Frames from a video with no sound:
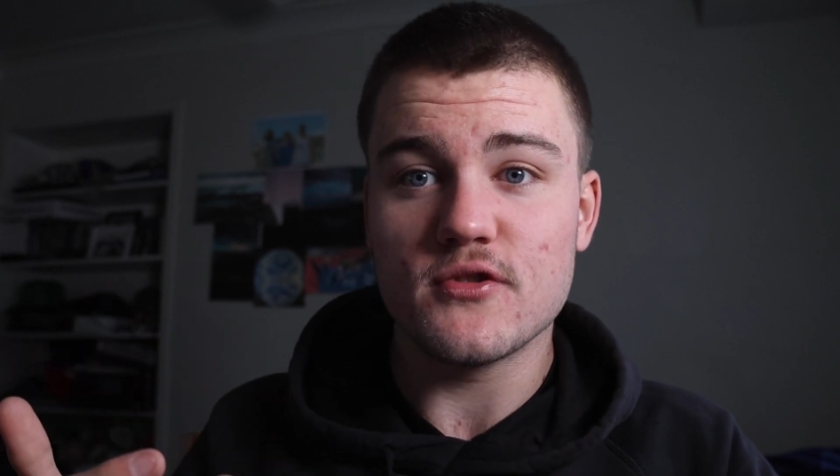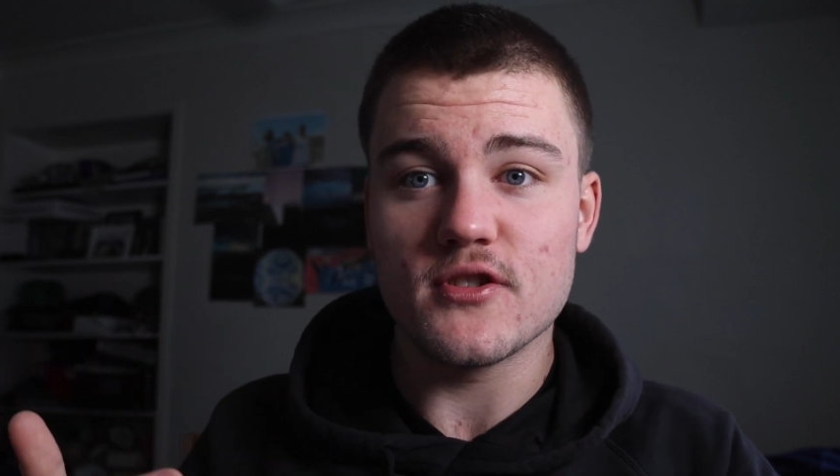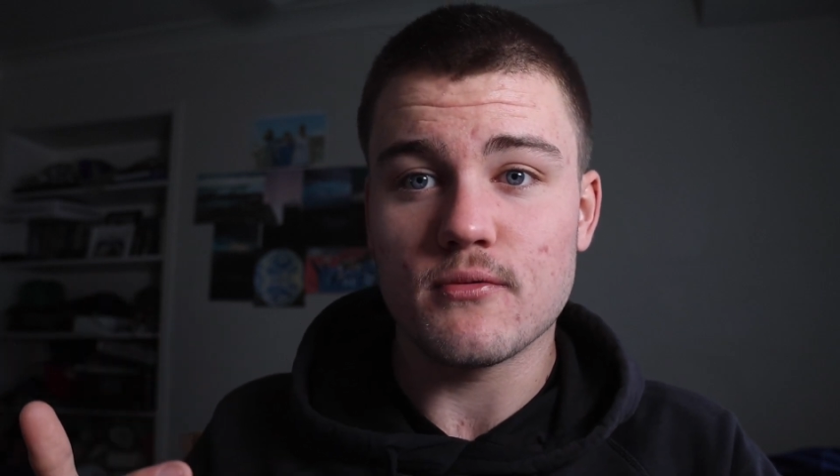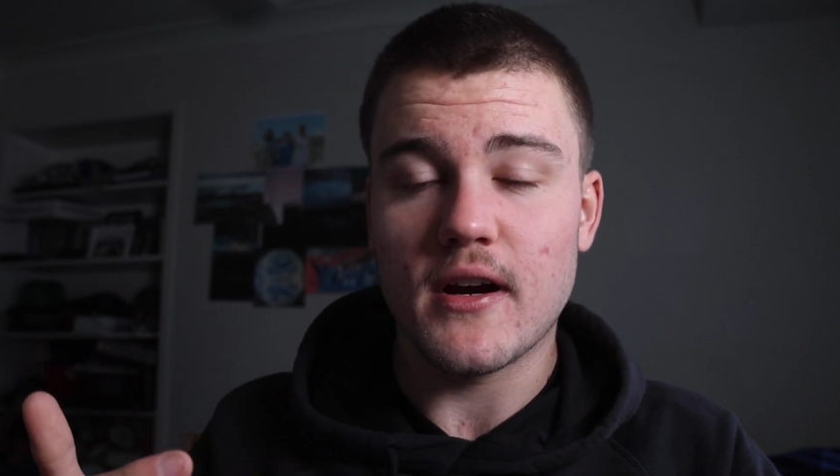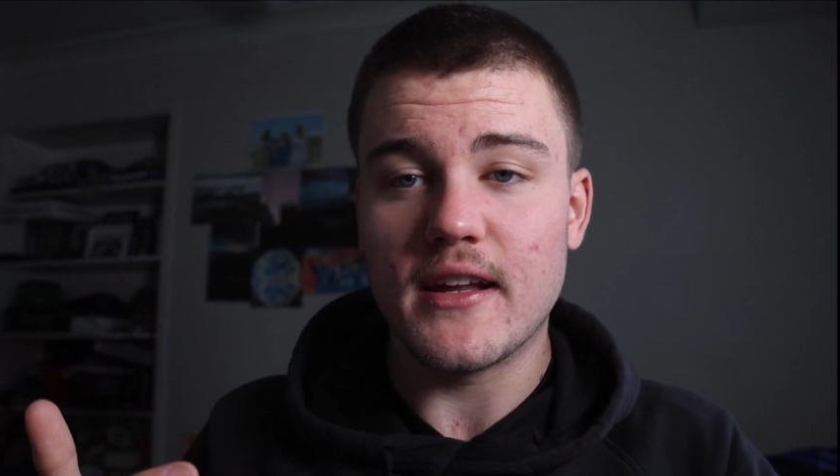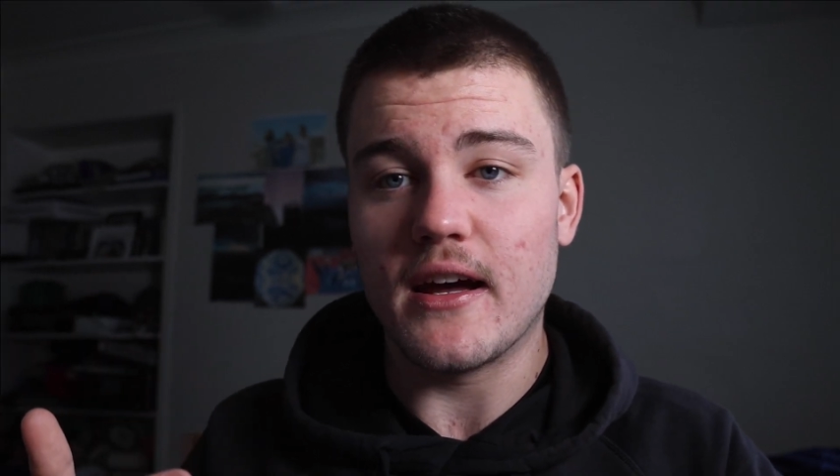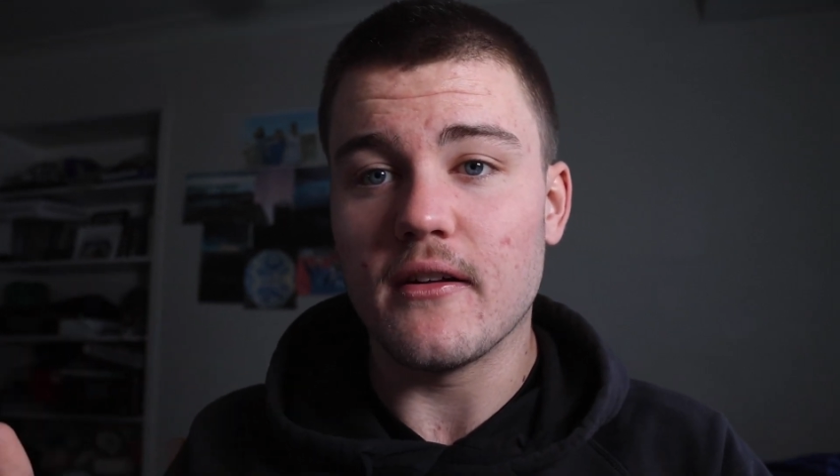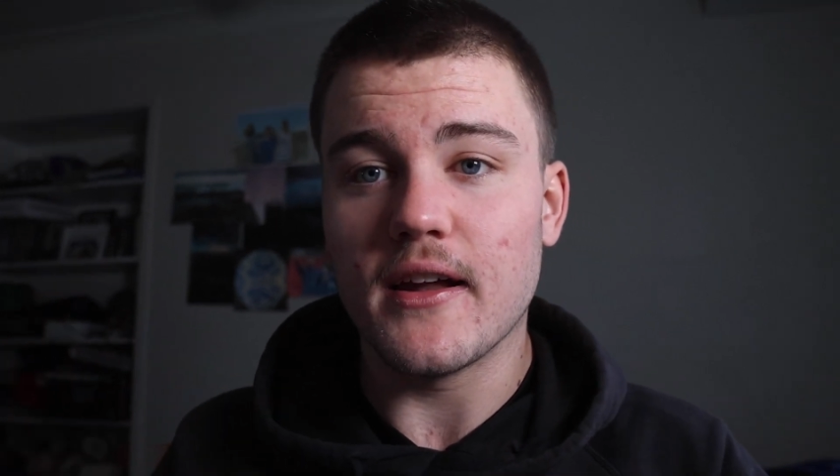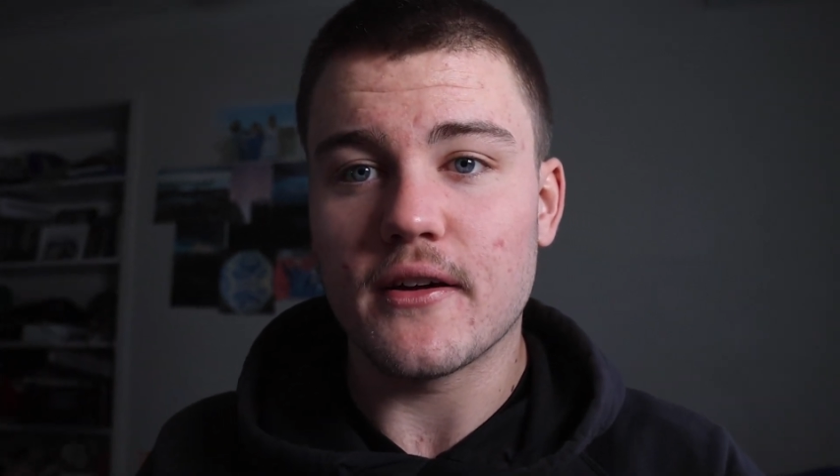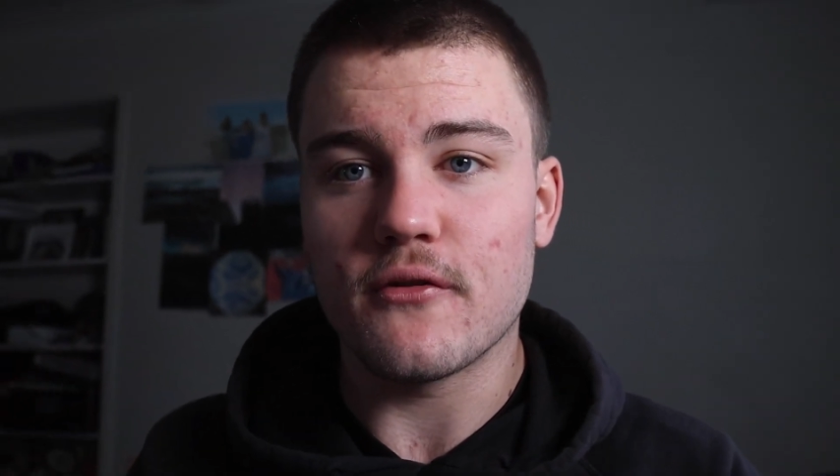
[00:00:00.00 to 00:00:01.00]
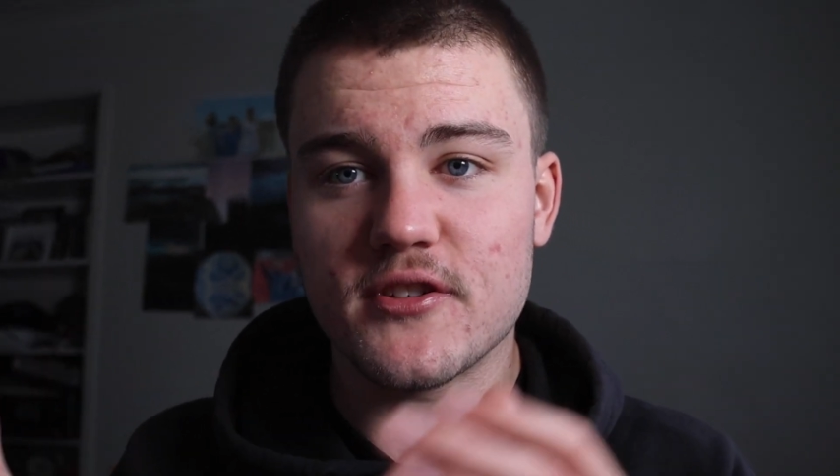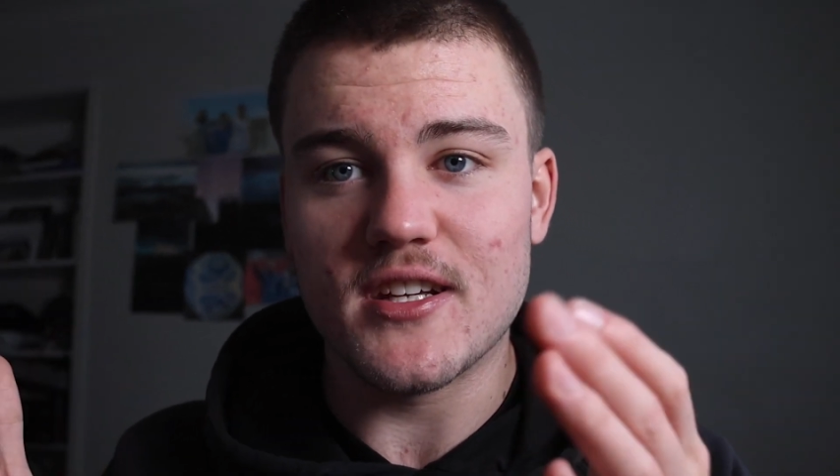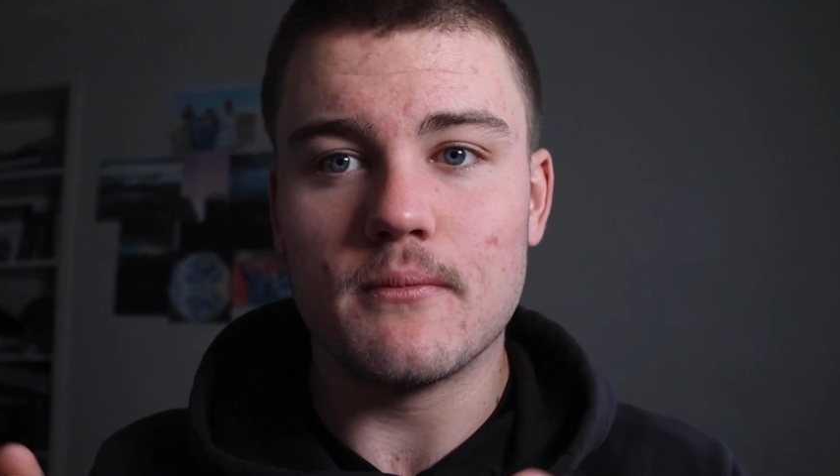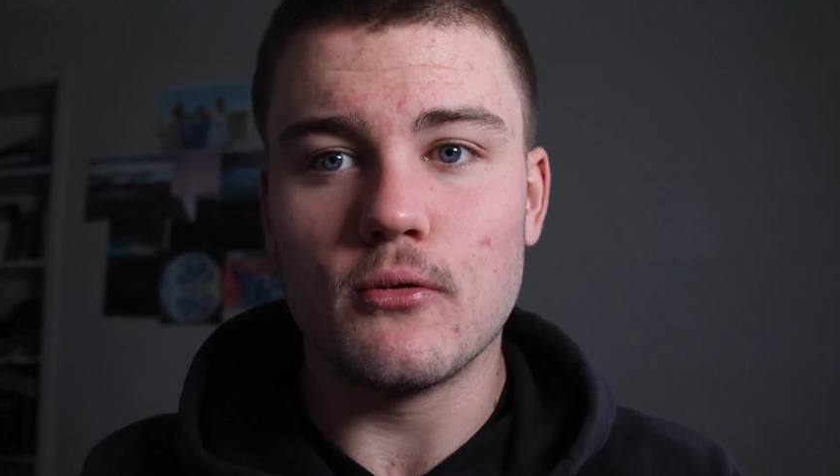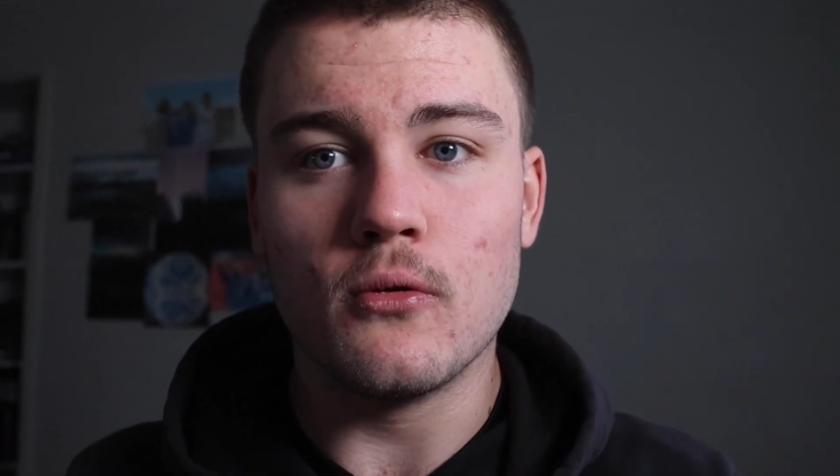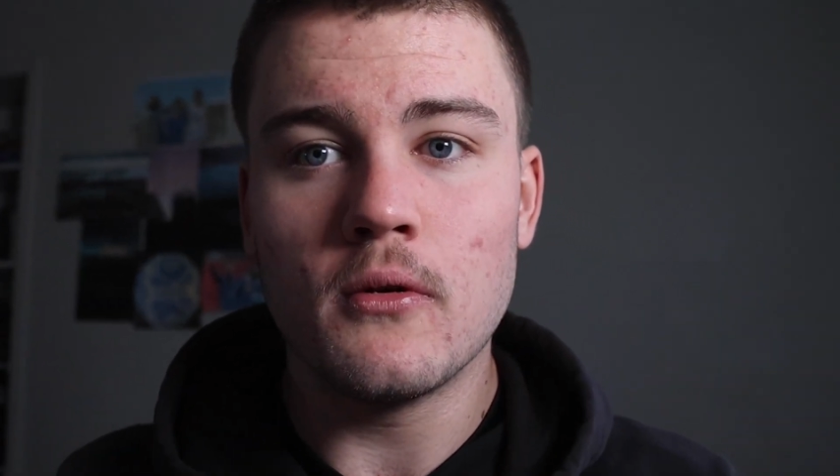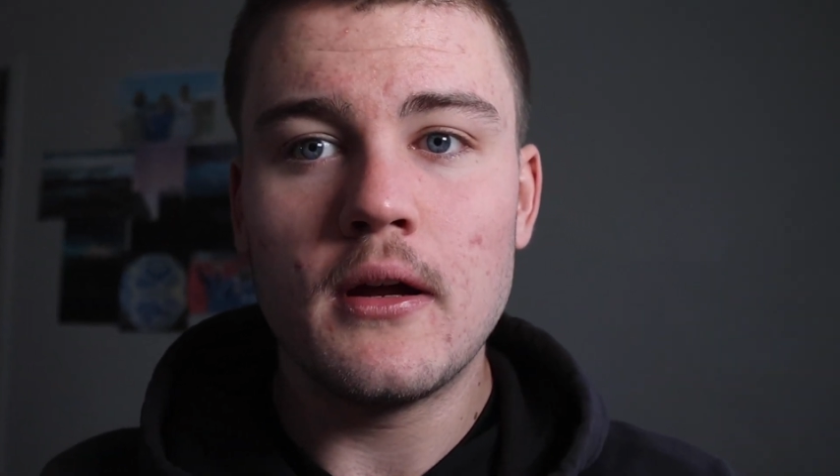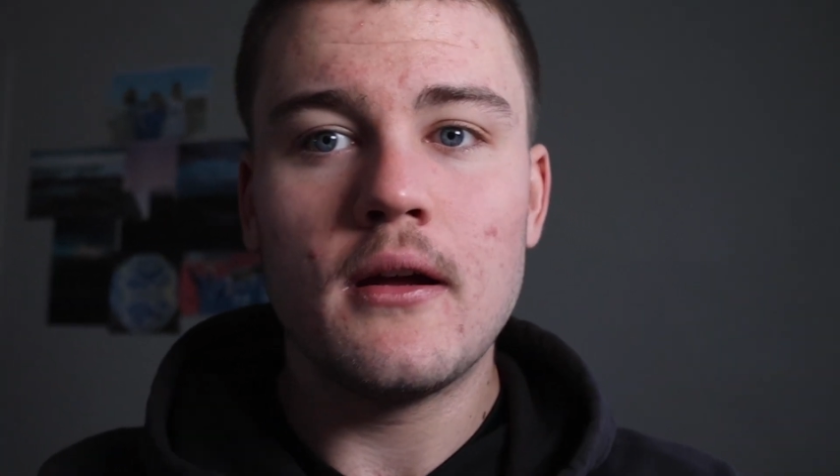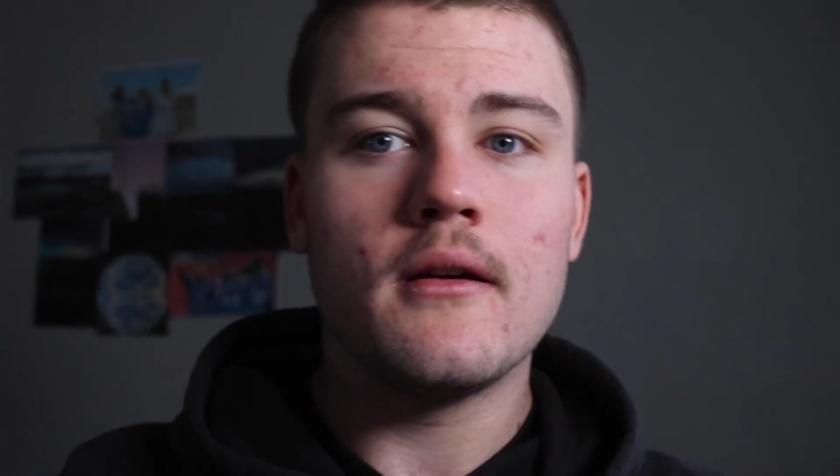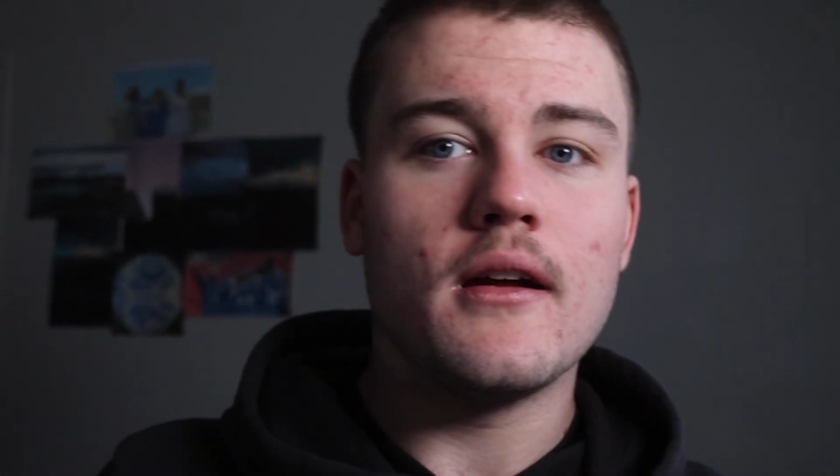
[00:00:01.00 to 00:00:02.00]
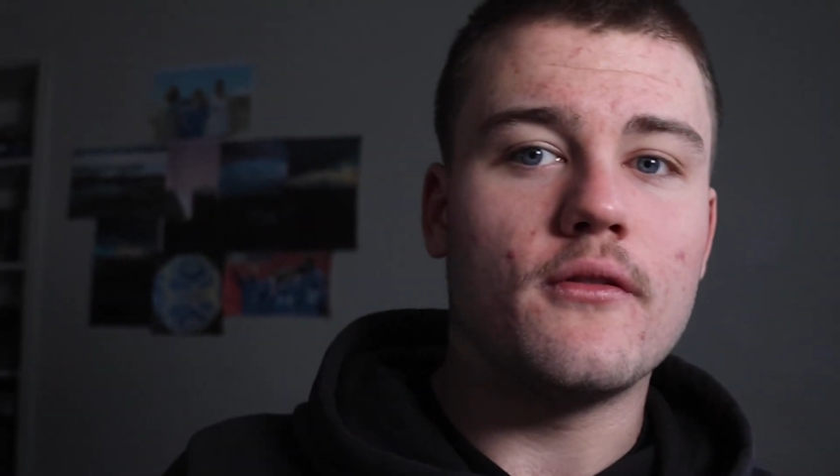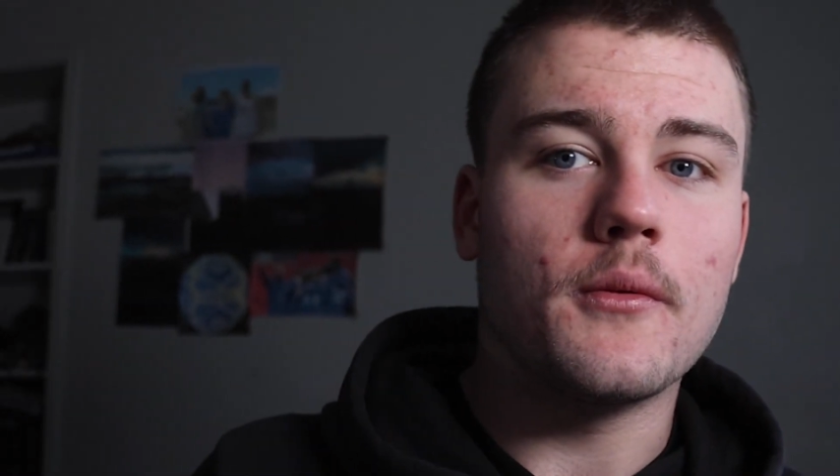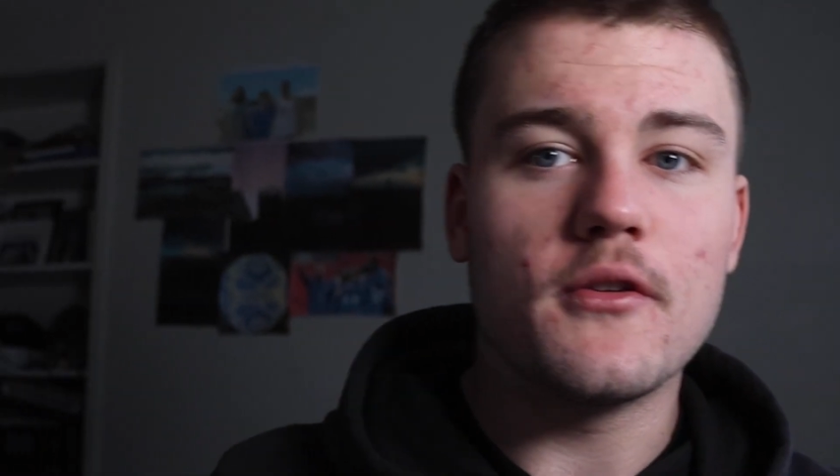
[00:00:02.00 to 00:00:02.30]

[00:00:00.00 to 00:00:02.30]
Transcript: which is right now, like for example, if I'm